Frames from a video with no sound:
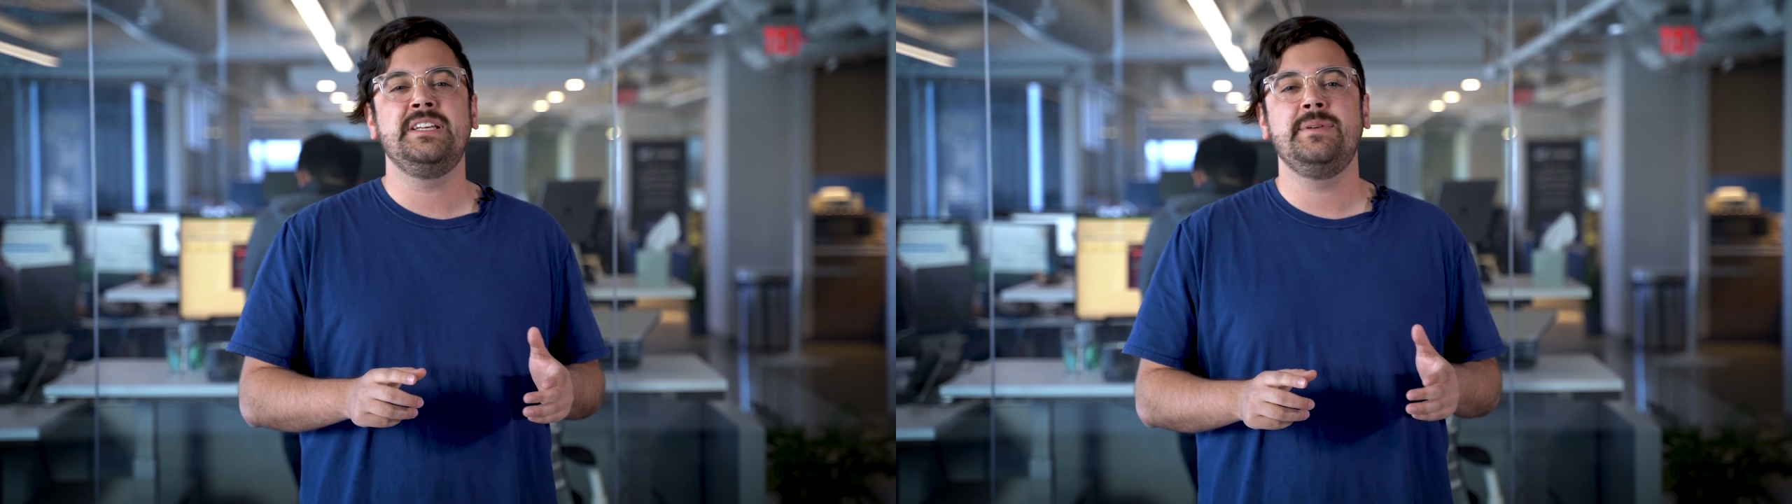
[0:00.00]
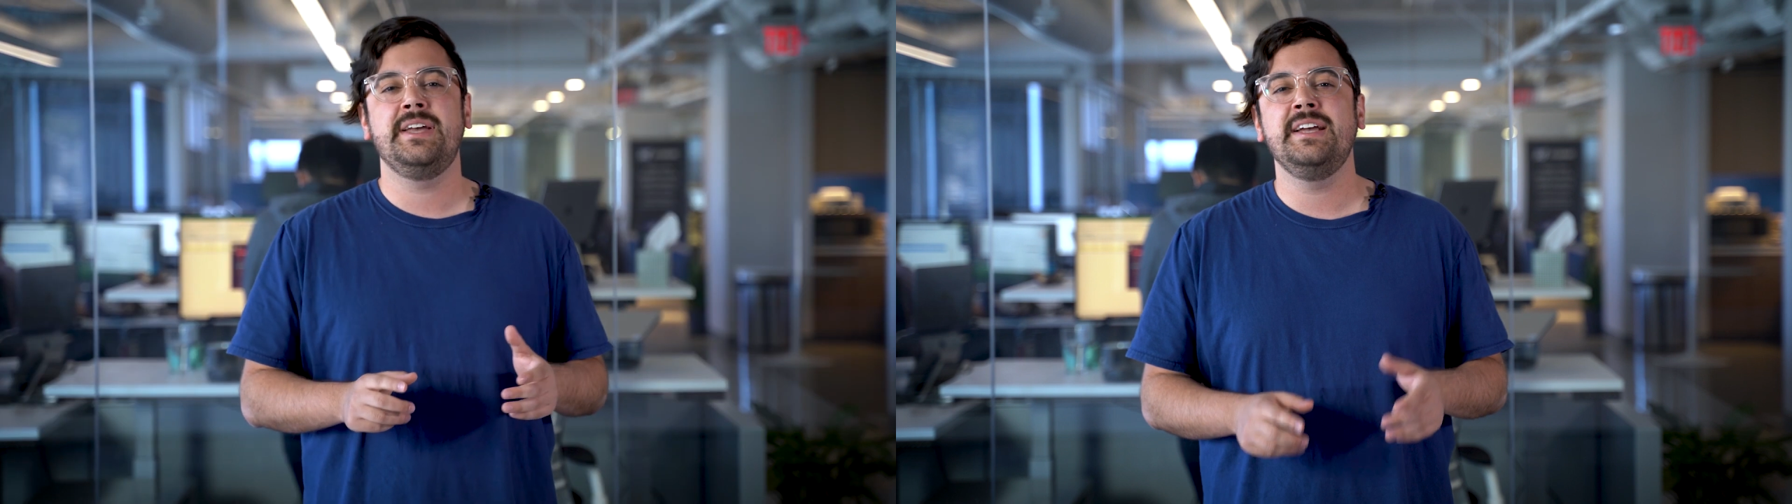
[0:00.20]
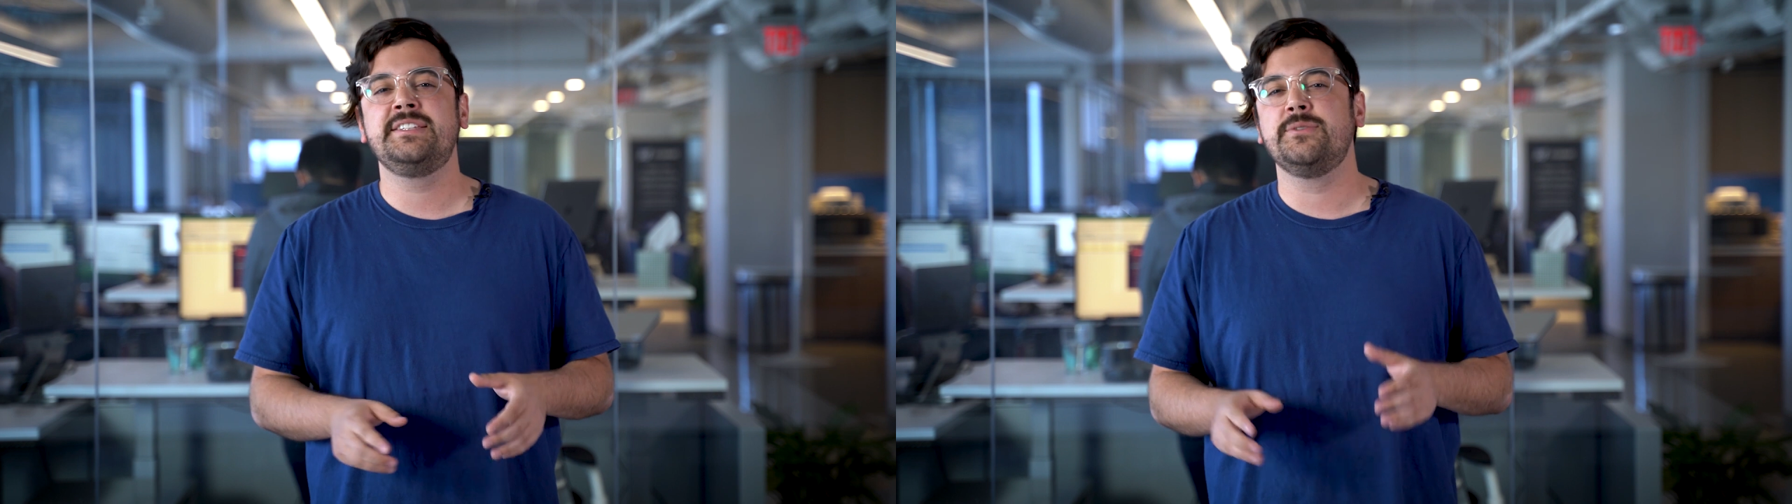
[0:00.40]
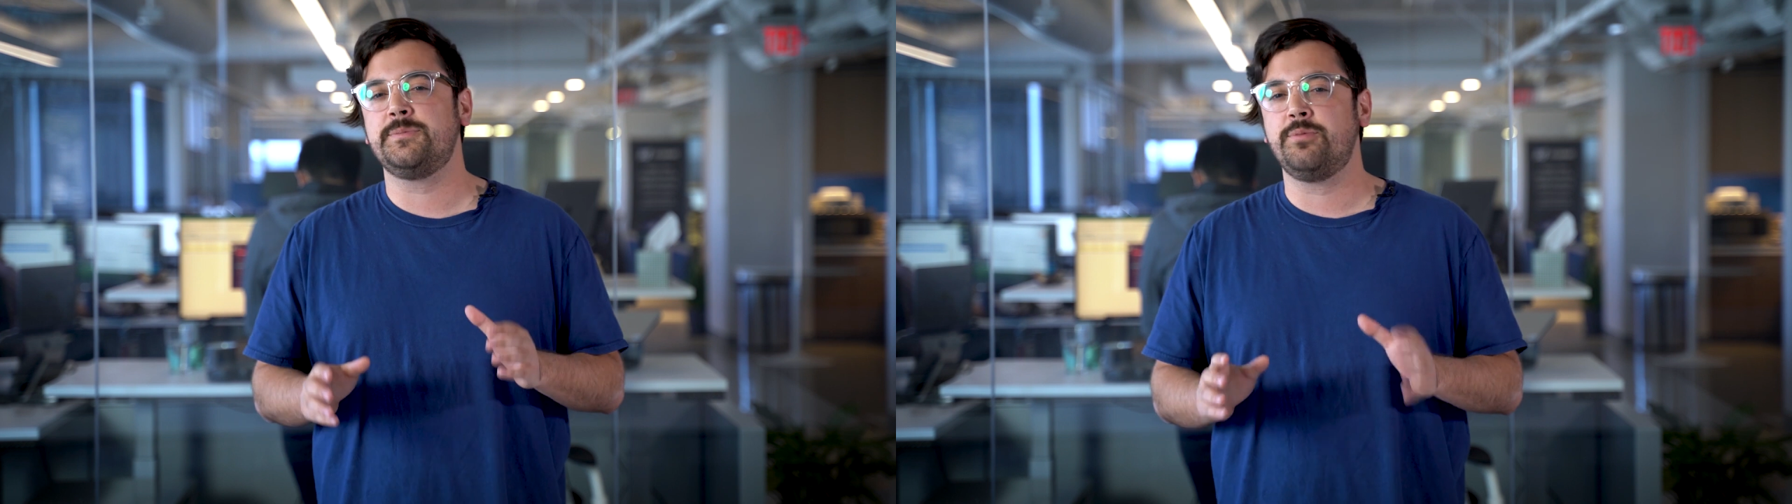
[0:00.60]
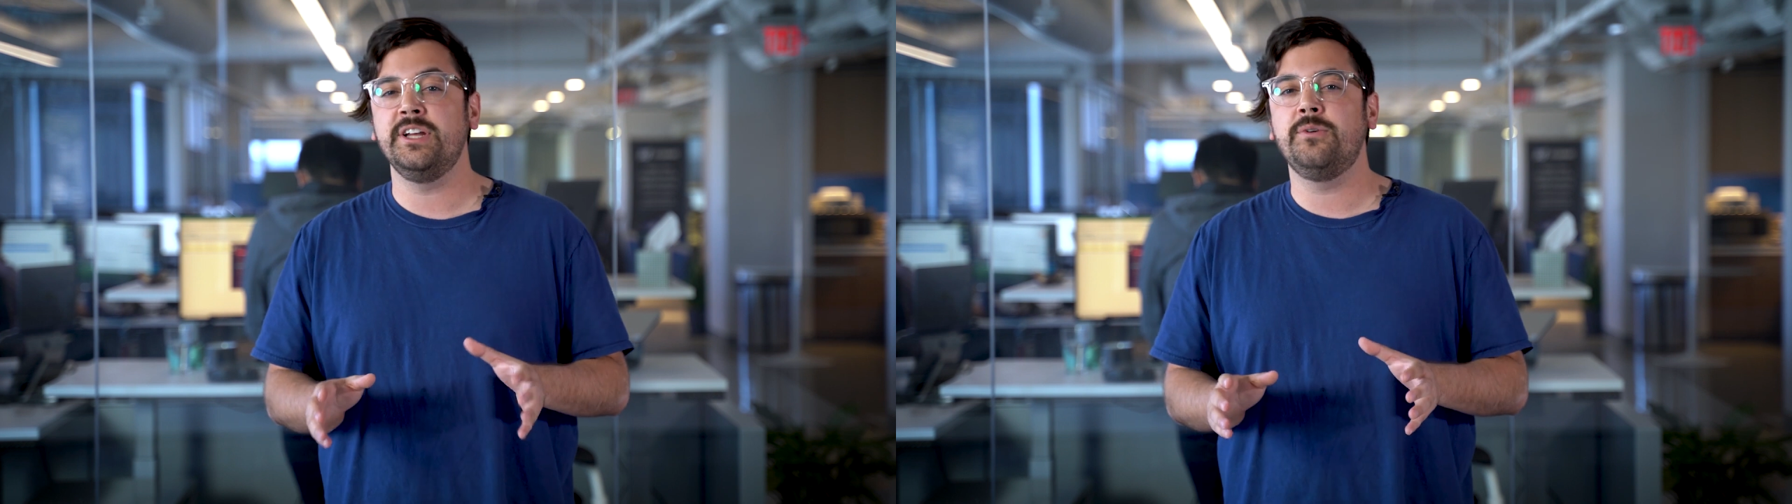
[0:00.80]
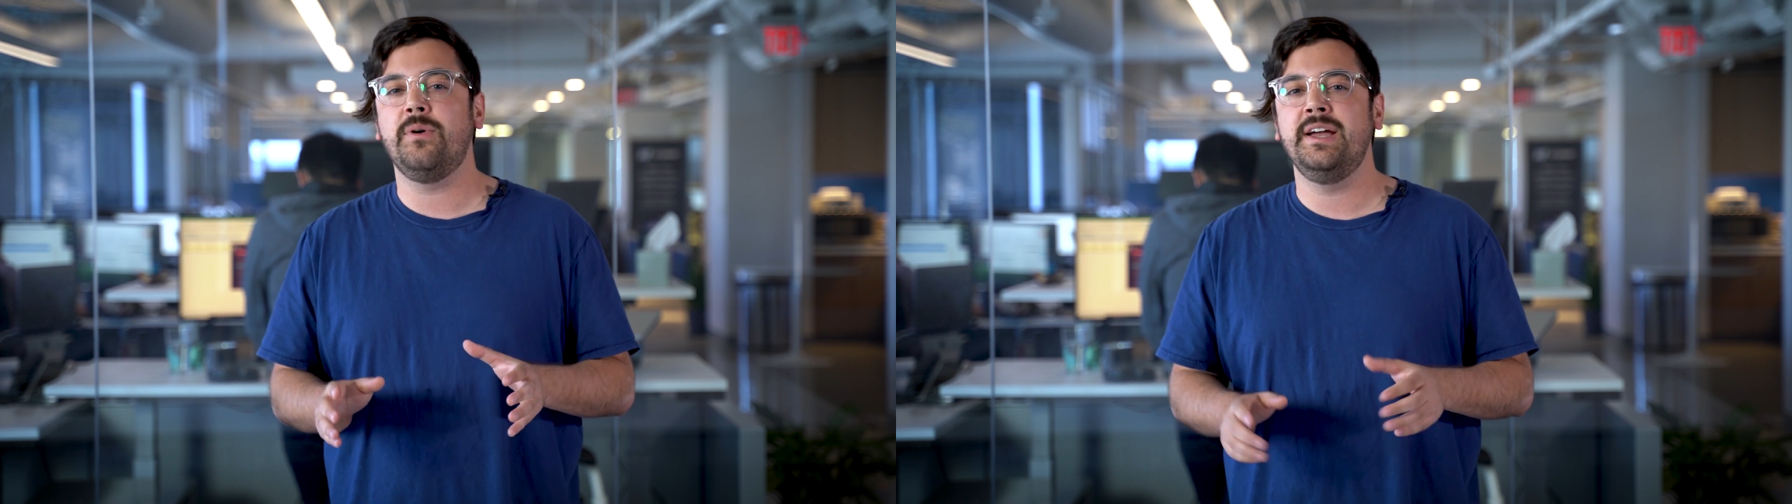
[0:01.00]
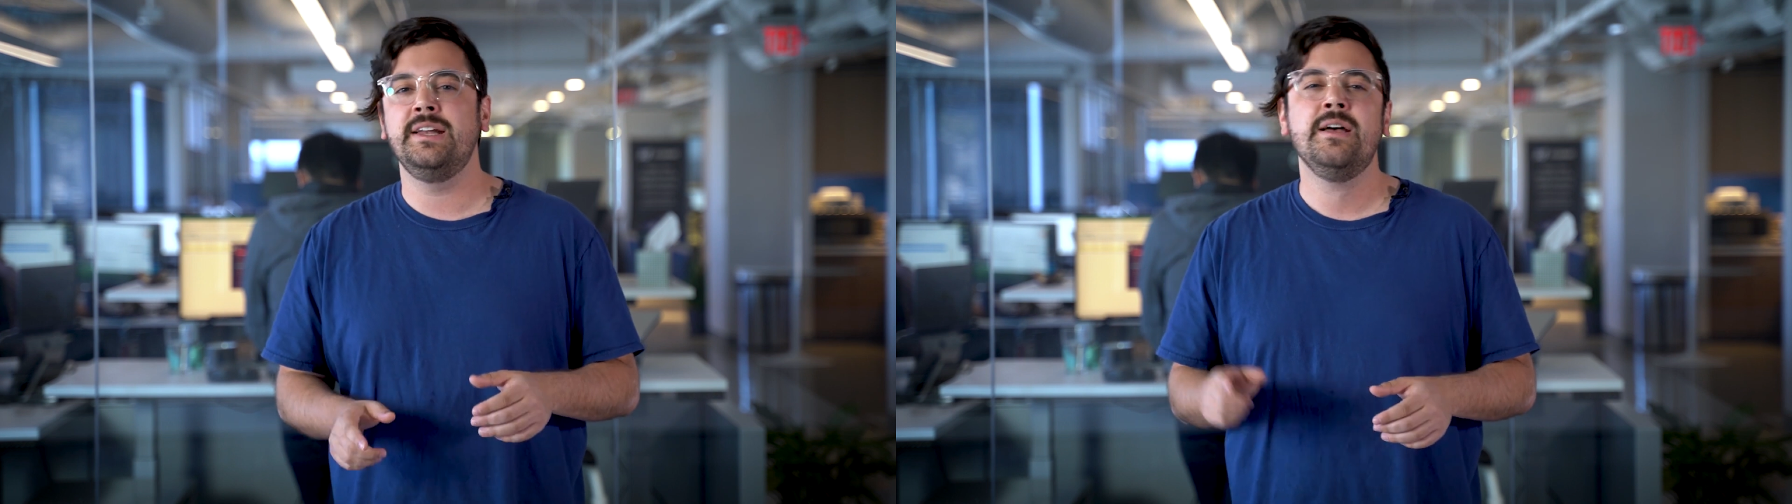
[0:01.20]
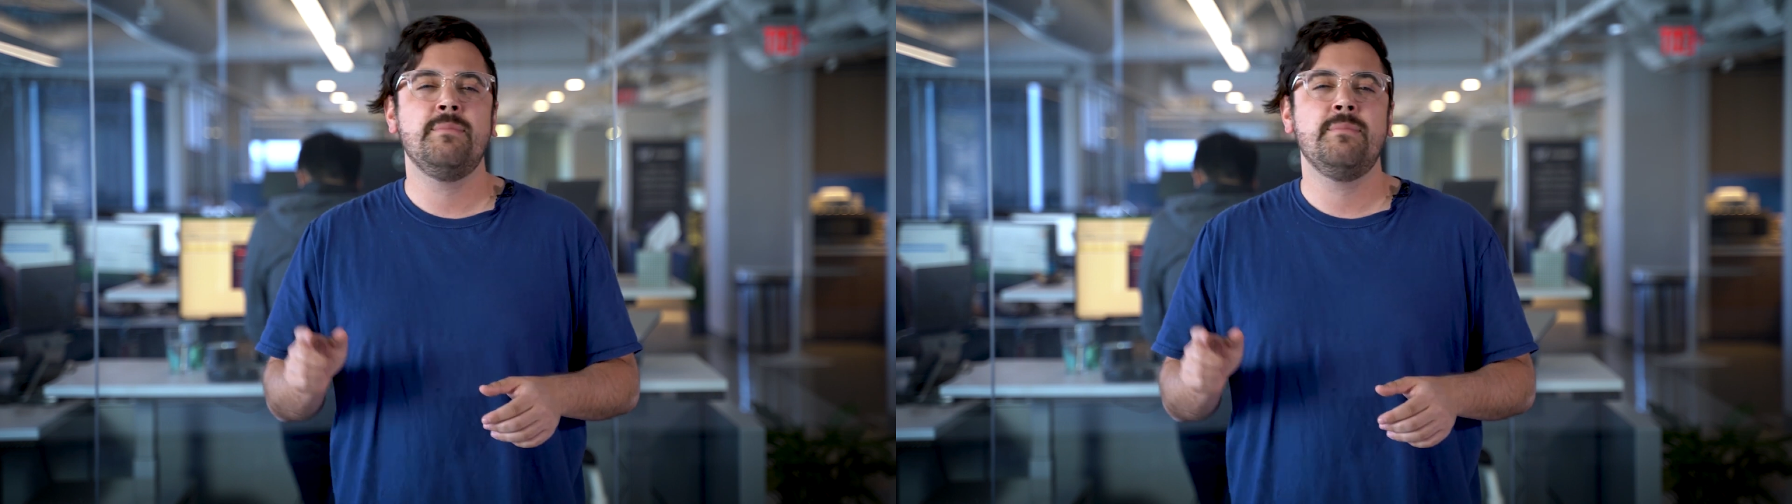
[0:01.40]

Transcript: dBA, so it's pretty quiet,